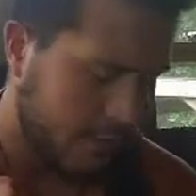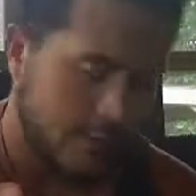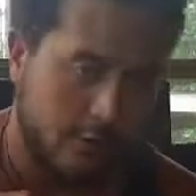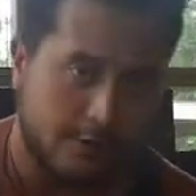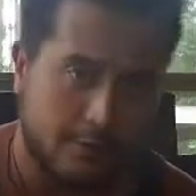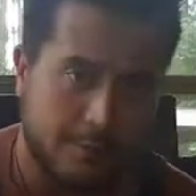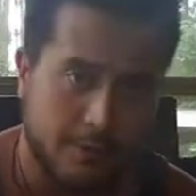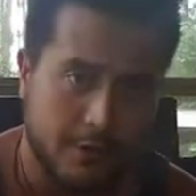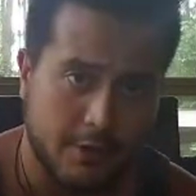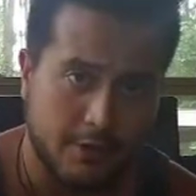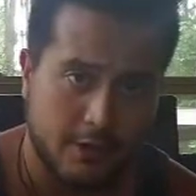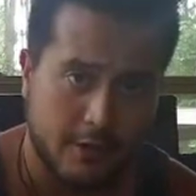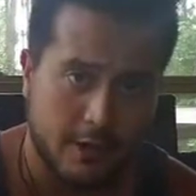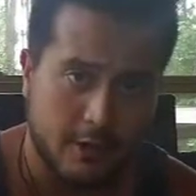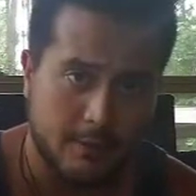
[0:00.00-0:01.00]
you're just putting
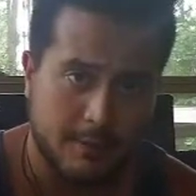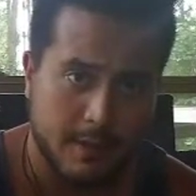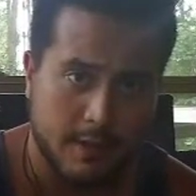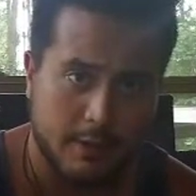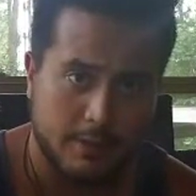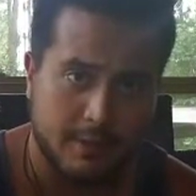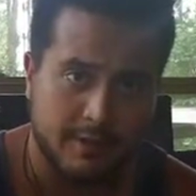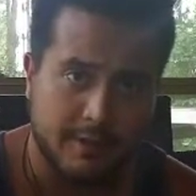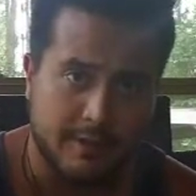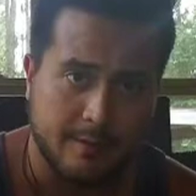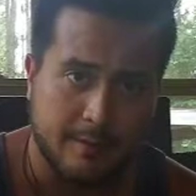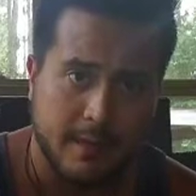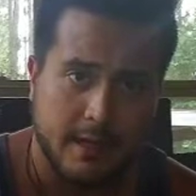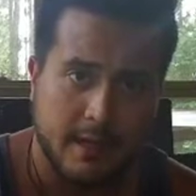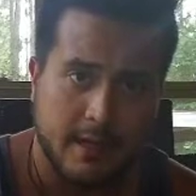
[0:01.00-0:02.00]
your elbow into the
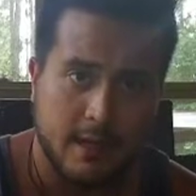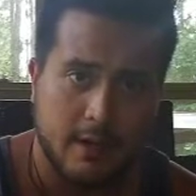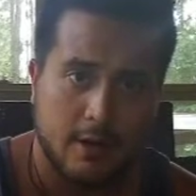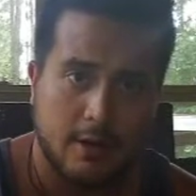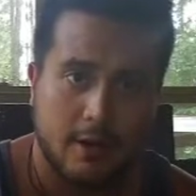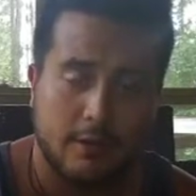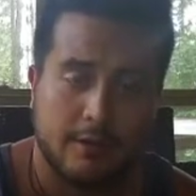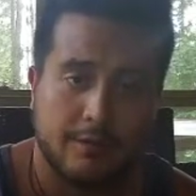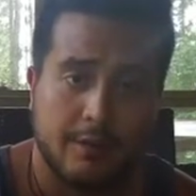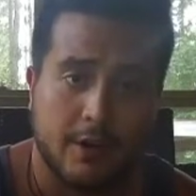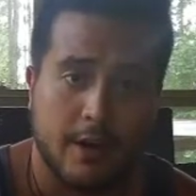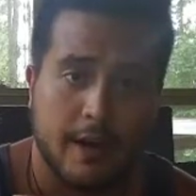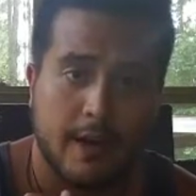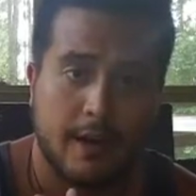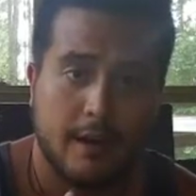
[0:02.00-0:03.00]
meaty areas of
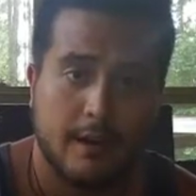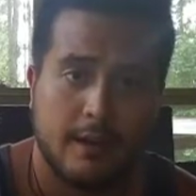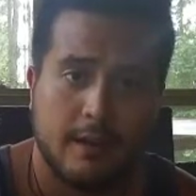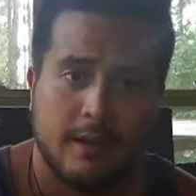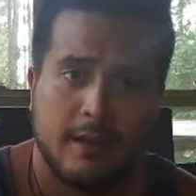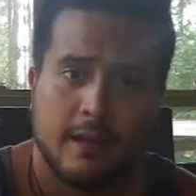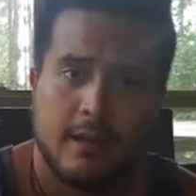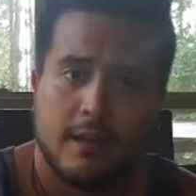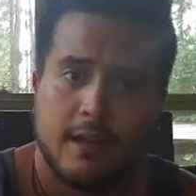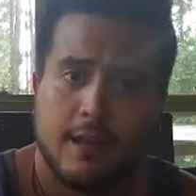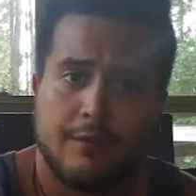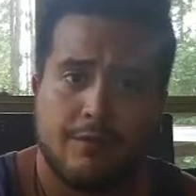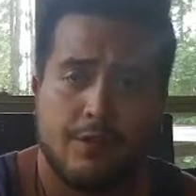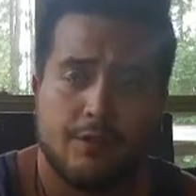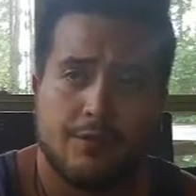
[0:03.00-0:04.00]
your hand.
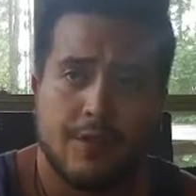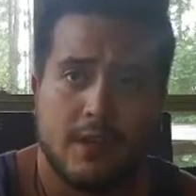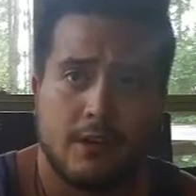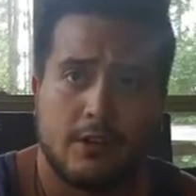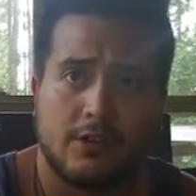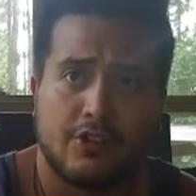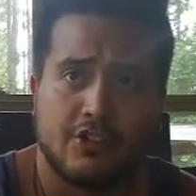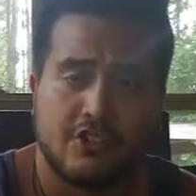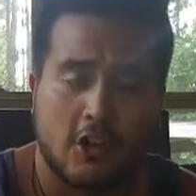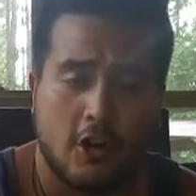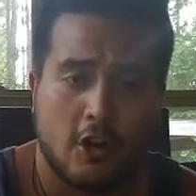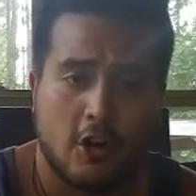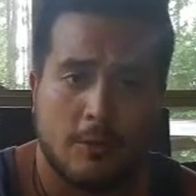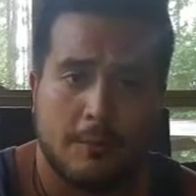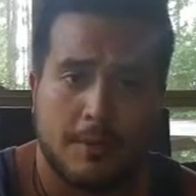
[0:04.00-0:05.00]
If you feel a
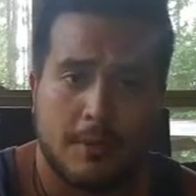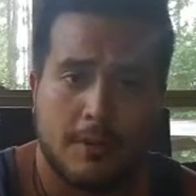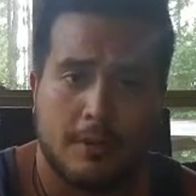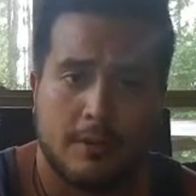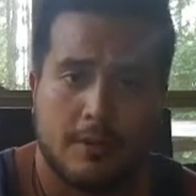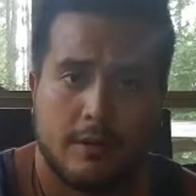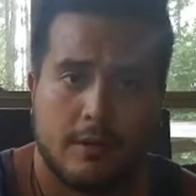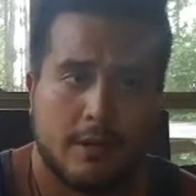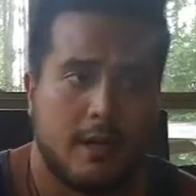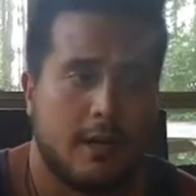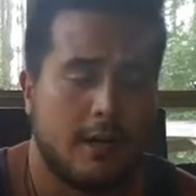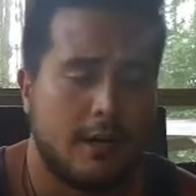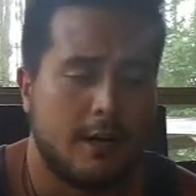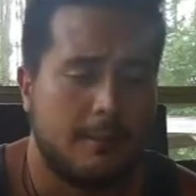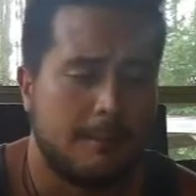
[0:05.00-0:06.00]
sharp,
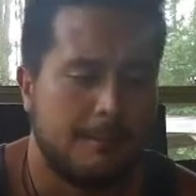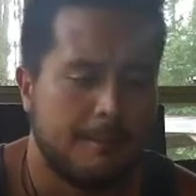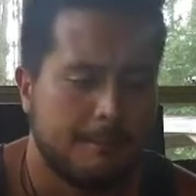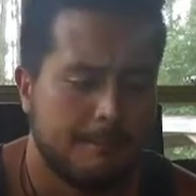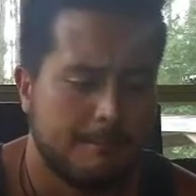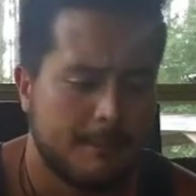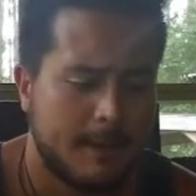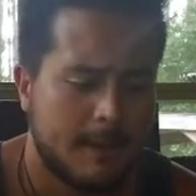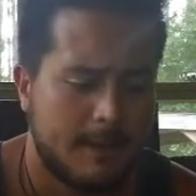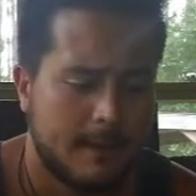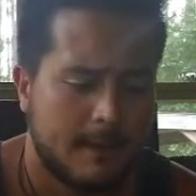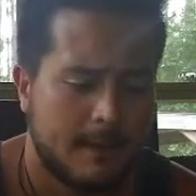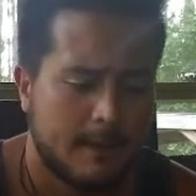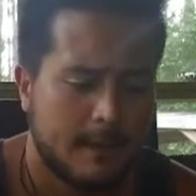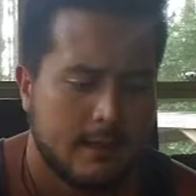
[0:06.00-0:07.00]

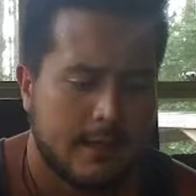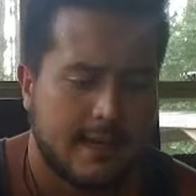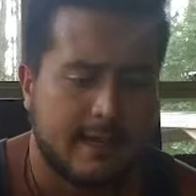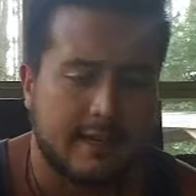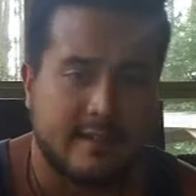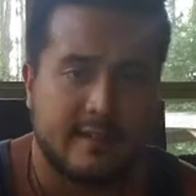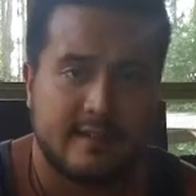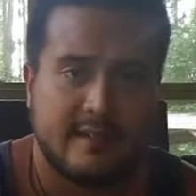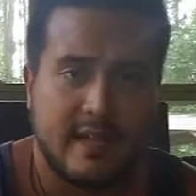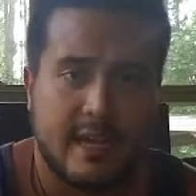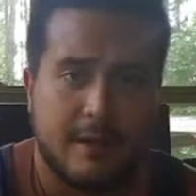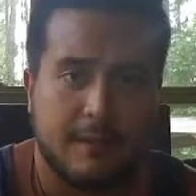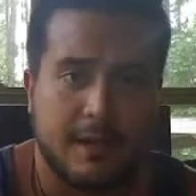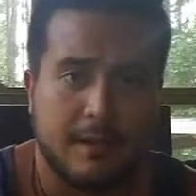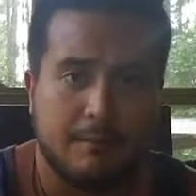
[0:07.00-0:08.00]
like a
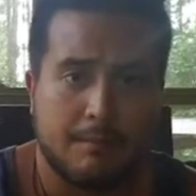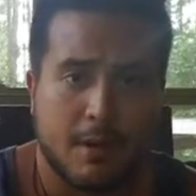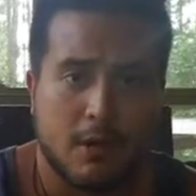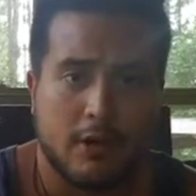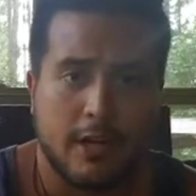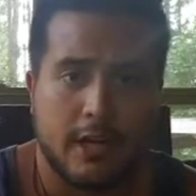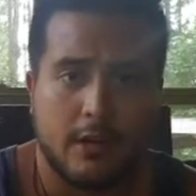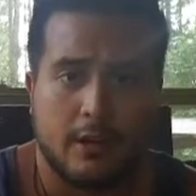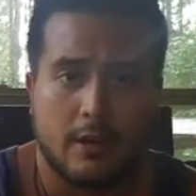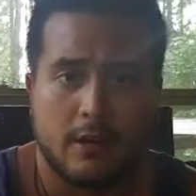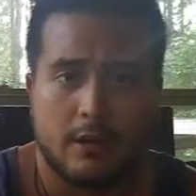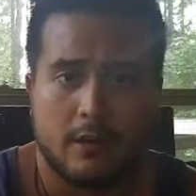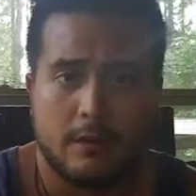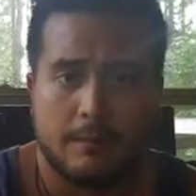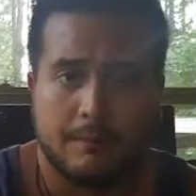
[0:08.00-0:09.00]
stabbing, burning
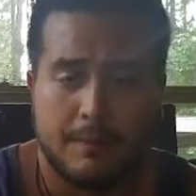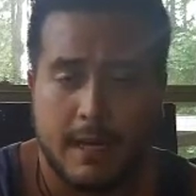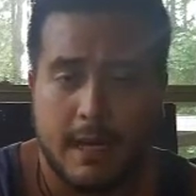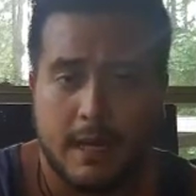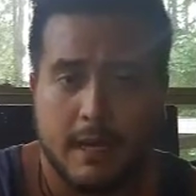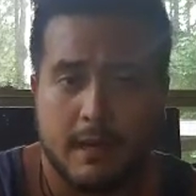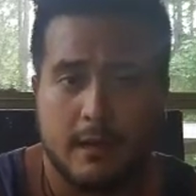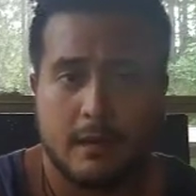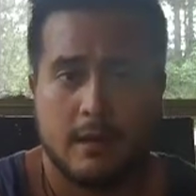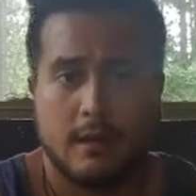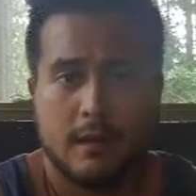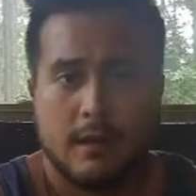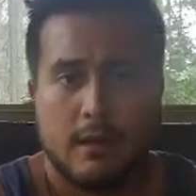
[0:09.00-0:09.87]
pain,